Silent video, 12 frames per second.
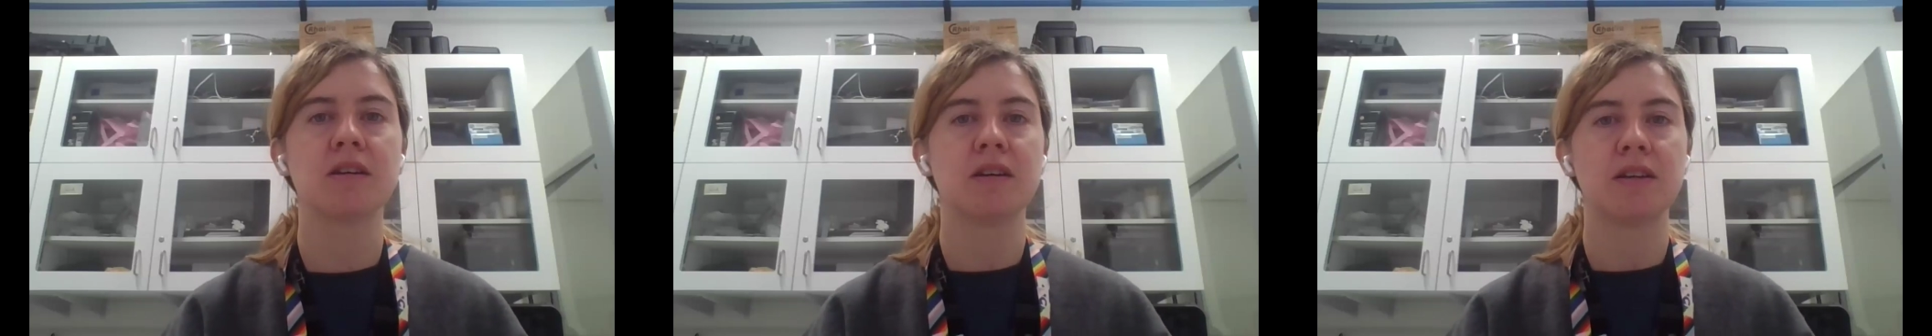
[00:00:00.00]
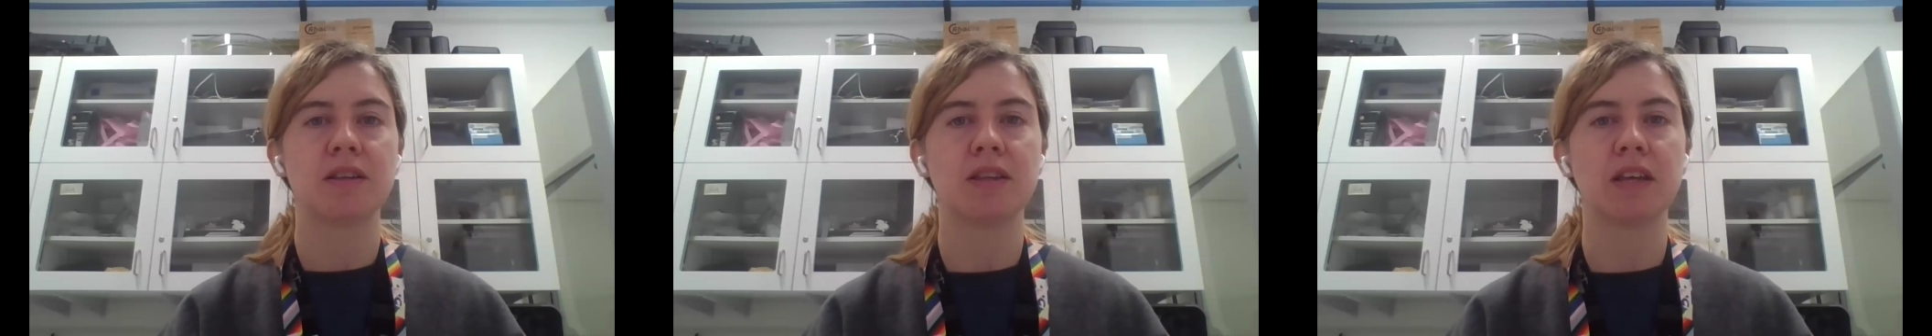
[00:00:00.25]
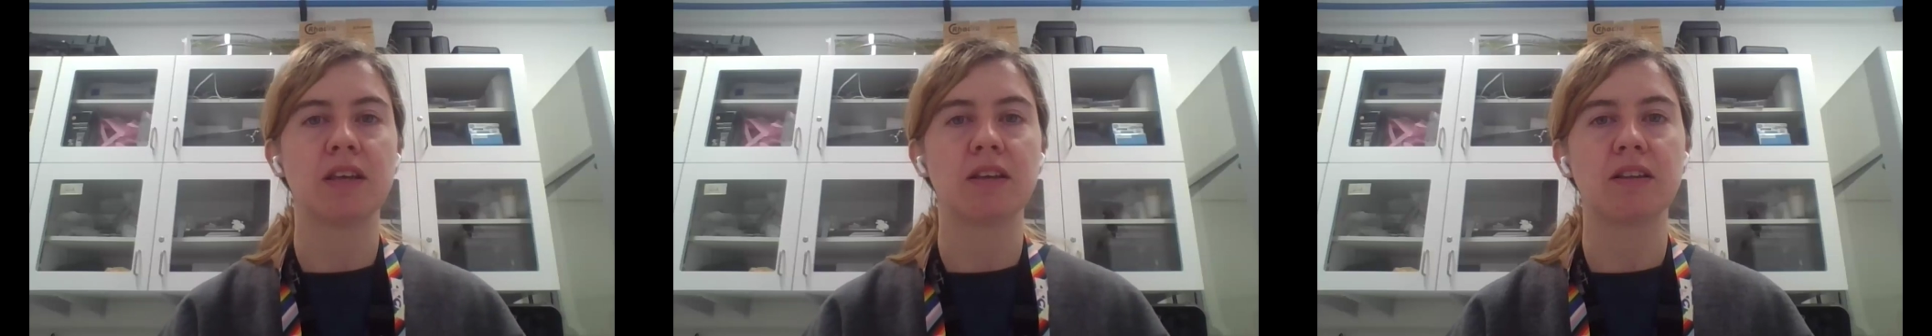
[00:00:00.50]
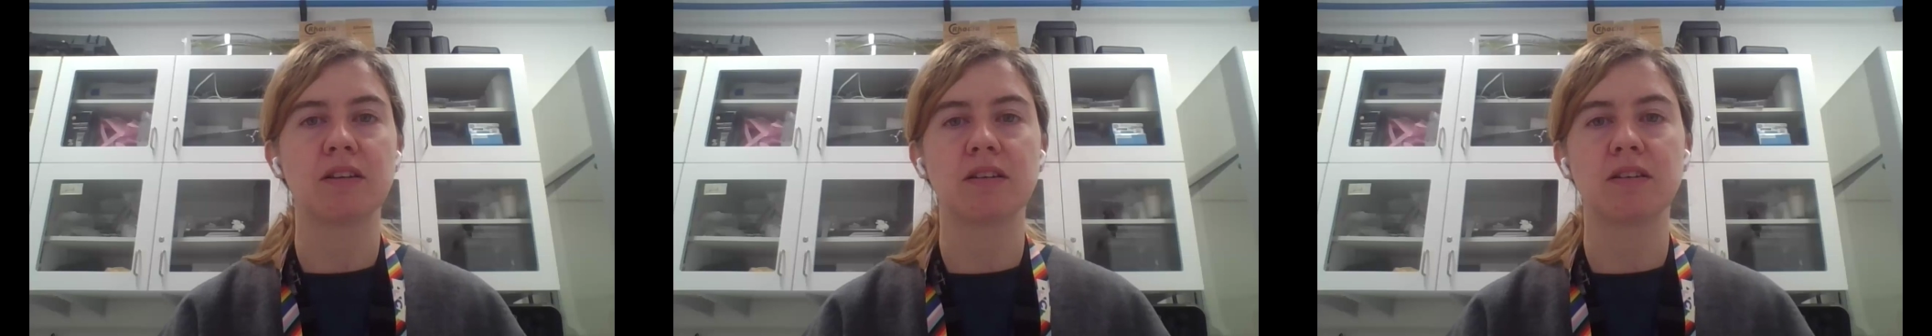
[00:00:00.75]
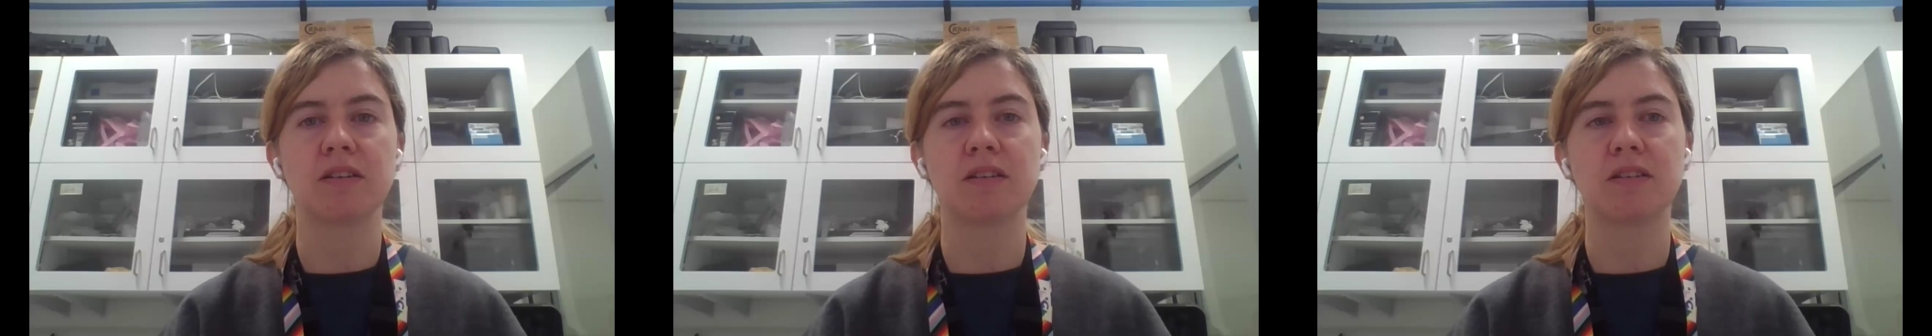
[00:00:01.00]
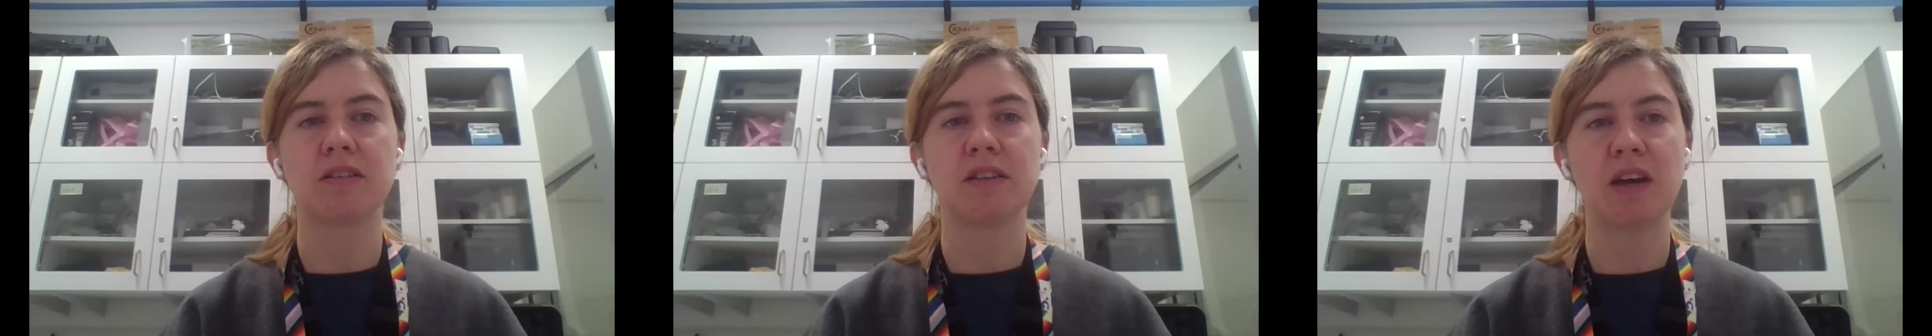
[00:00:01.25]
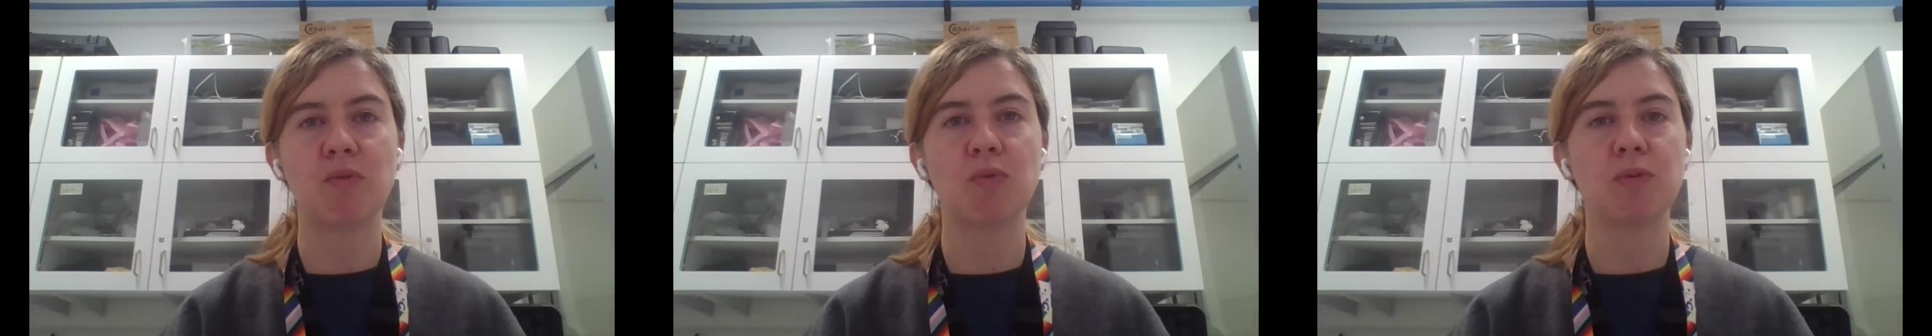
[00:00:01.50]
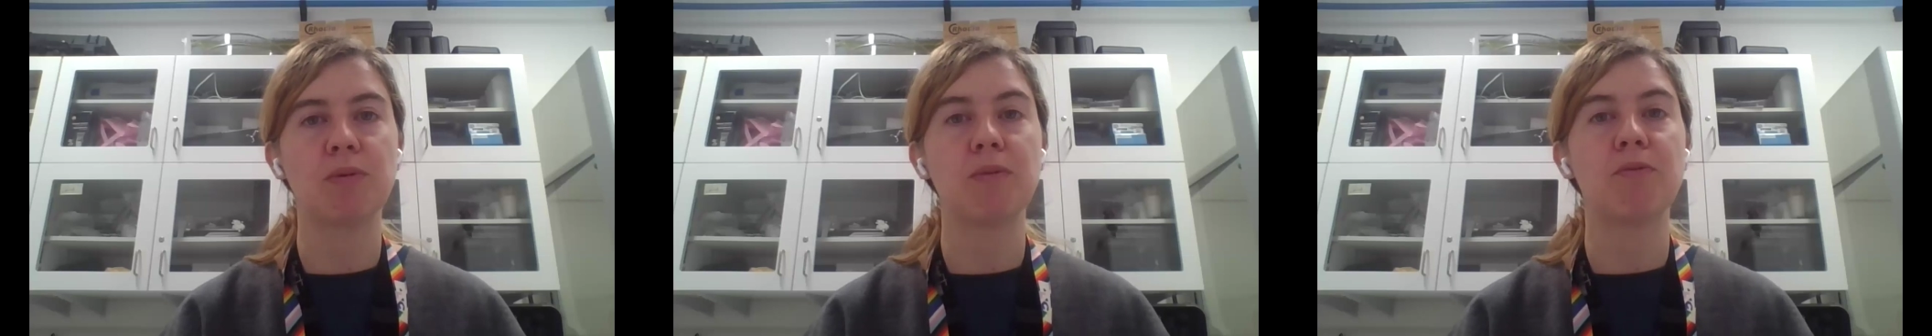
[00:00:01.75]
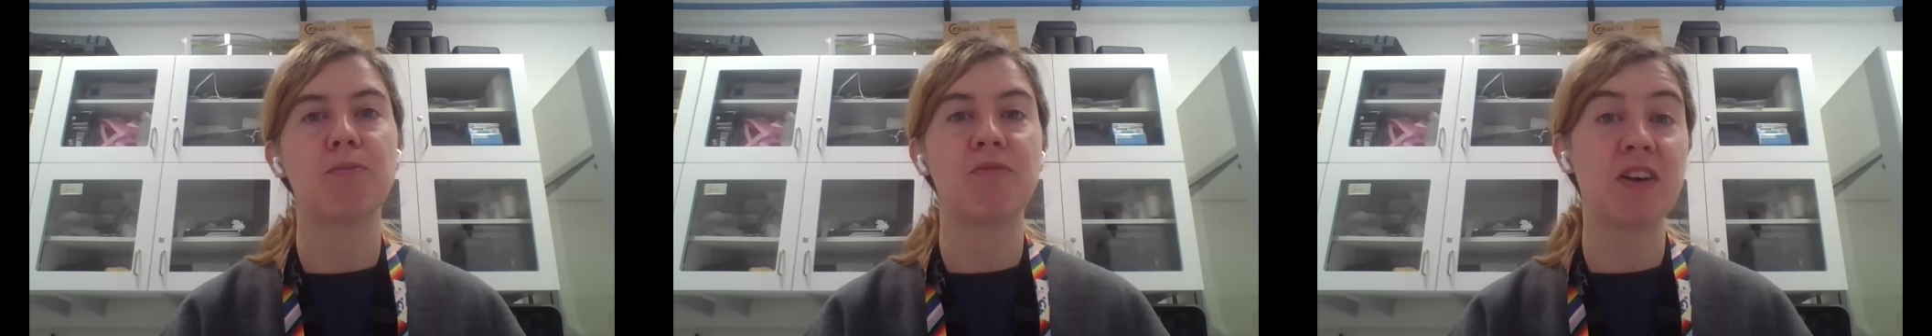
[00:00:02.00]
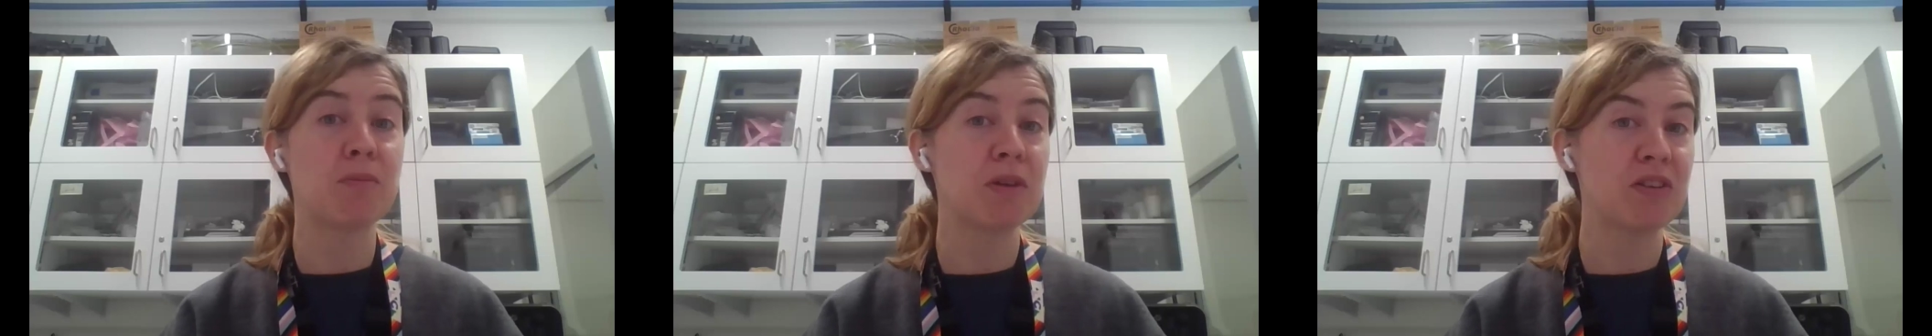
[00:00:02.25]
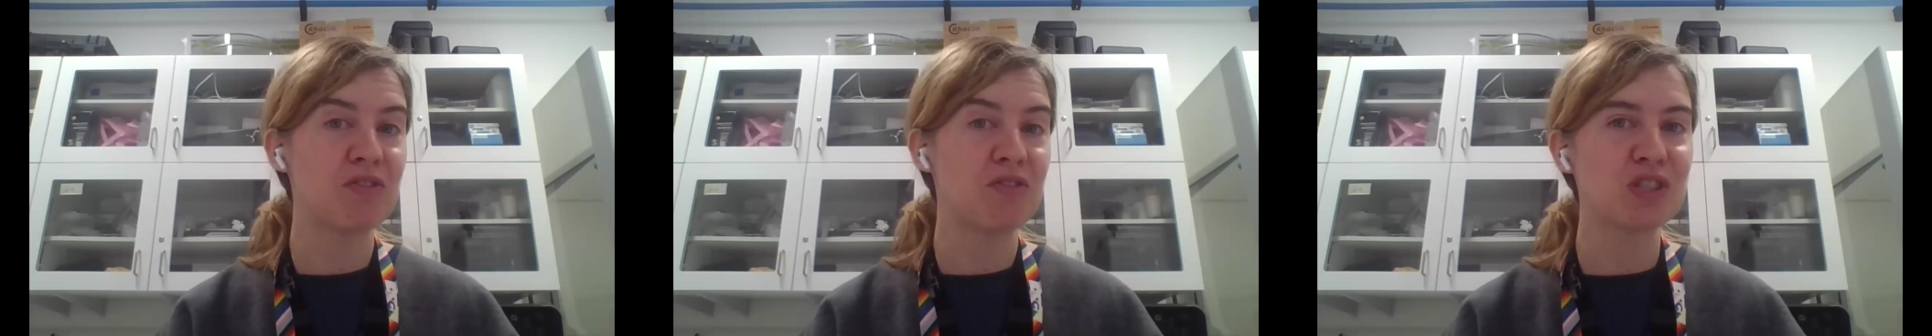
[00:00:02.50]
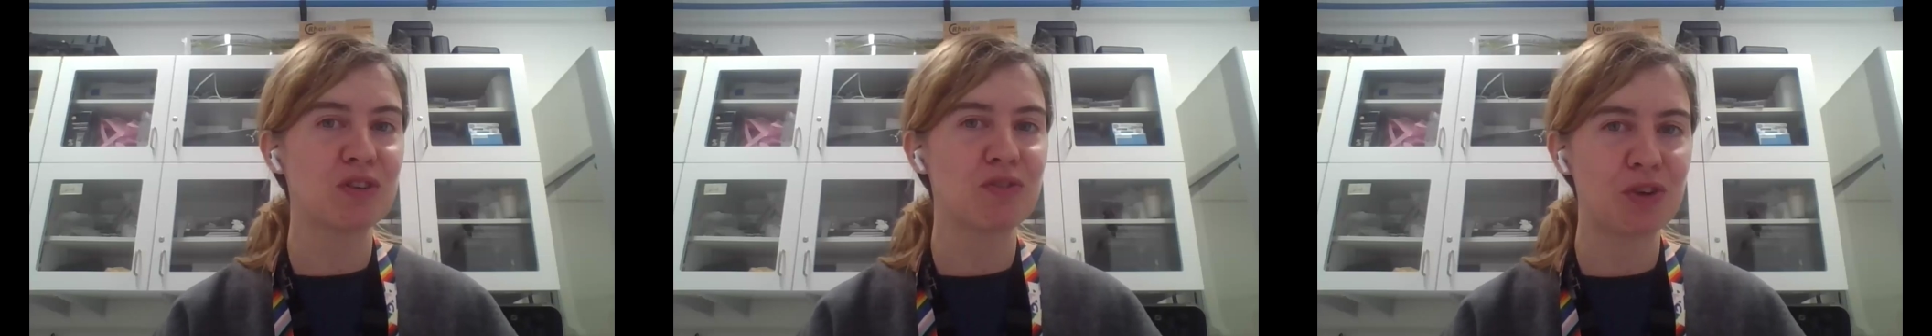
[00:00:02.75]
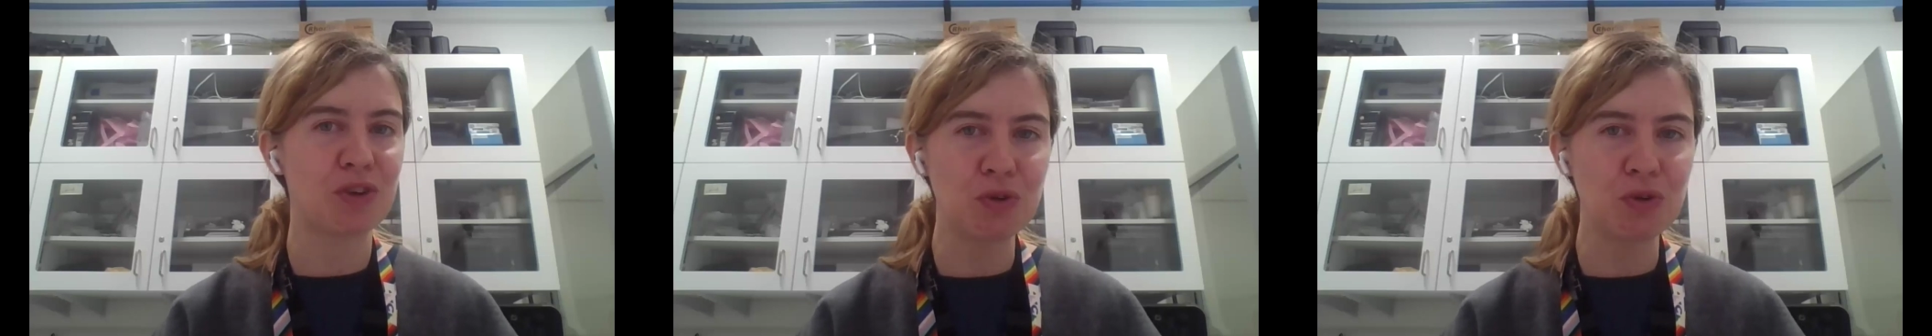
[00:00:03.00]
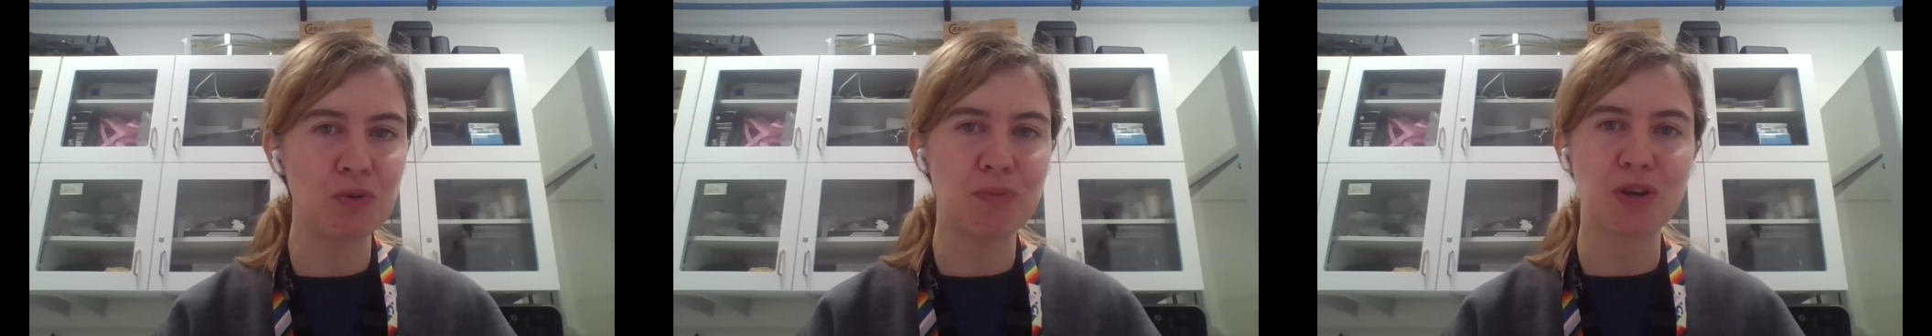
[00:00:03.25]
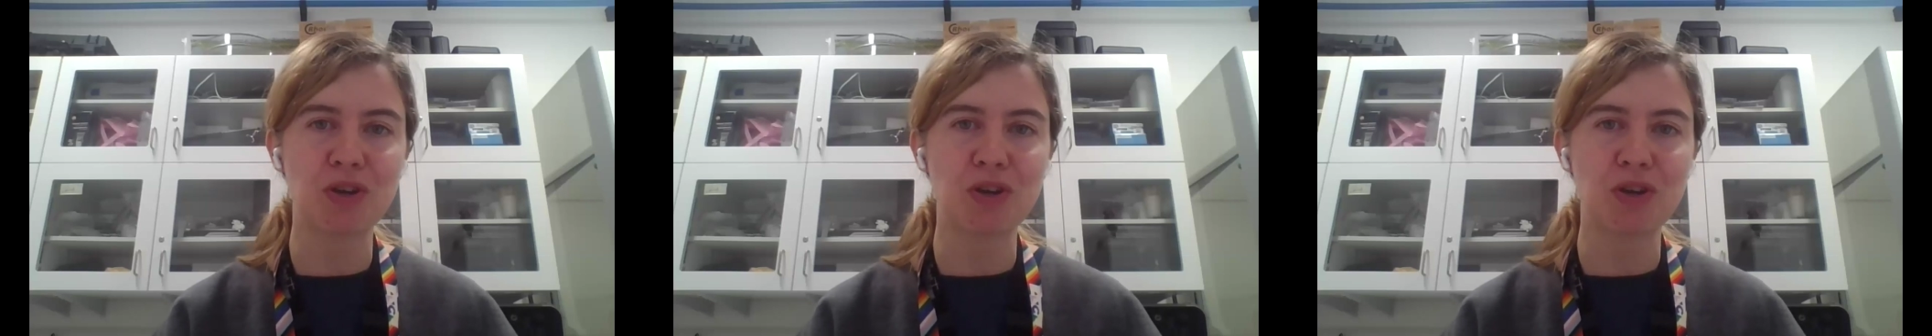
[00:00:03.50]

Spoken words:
I think that would be very beneficial for you,